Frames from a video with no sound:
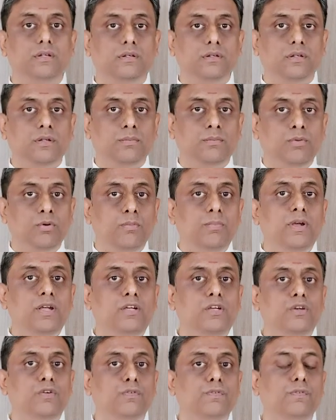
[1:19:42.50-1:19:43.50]
the
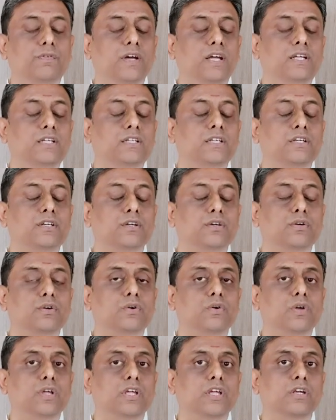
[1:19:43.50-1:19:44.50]
moment you find that you're
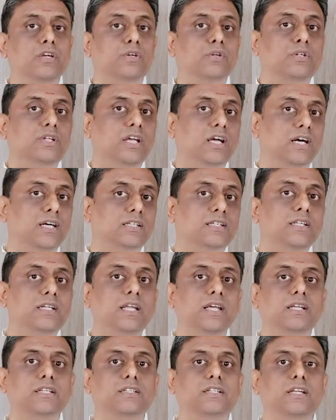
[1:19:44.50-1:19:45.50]
going into the other
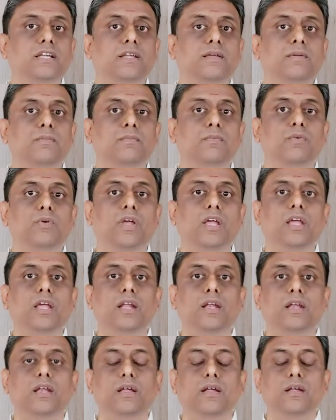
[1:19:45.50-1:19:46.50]
extreme
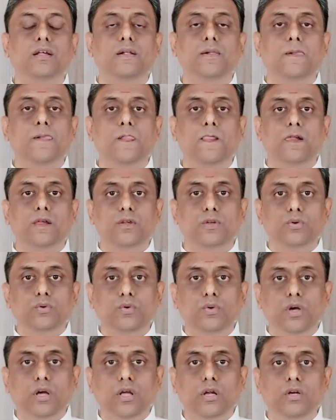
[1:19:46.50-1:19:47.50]
where
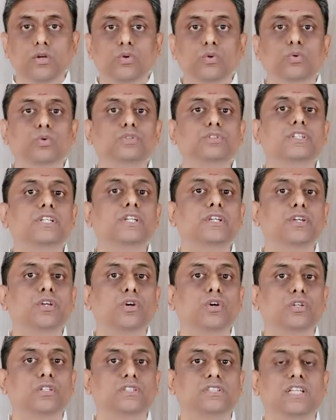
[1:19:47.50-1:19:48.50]
you are losing
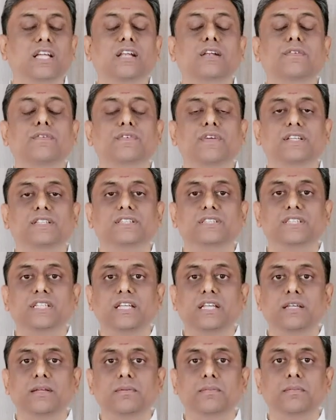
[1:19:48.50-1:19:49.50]
your
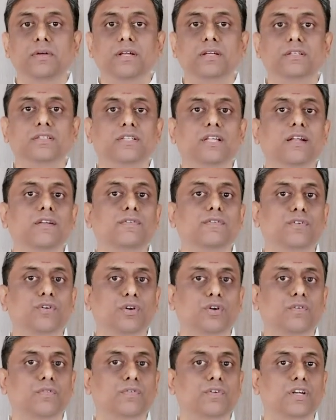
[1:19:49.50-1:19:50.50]
self-esteem and
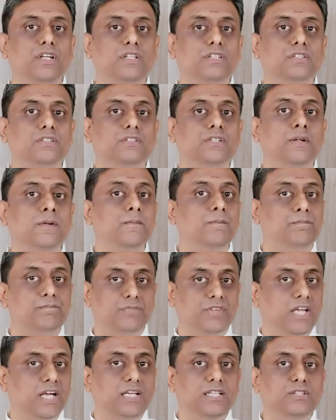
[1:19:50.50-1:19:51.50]
self-confidence,
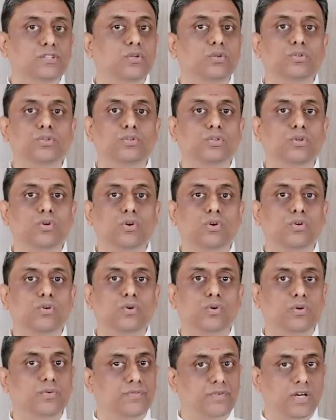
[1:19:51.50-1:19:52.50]
that is also not
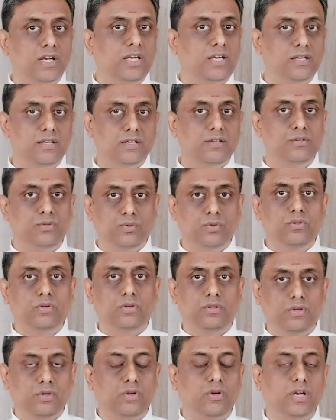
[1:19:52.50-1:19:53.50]
good, right?
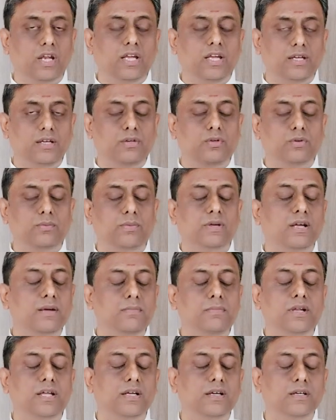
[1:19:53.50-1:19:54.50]
You're right, you'll
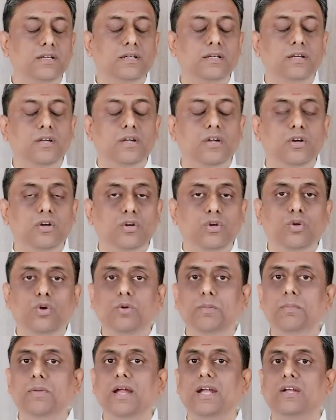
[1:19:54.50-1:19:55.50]
become like a
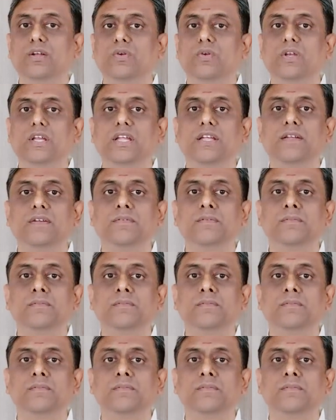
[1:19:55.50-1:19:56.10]
doormat only.